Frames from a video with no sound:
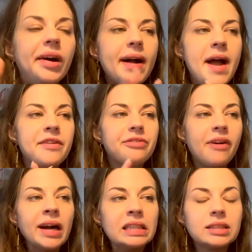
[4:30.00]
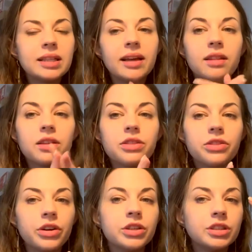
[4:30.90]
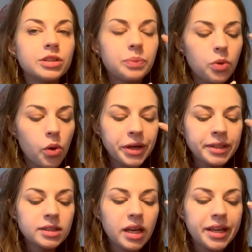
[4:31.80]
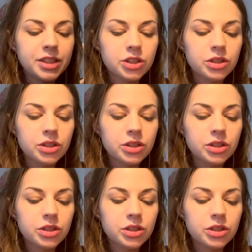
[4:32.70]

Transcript: And finally, the third point is to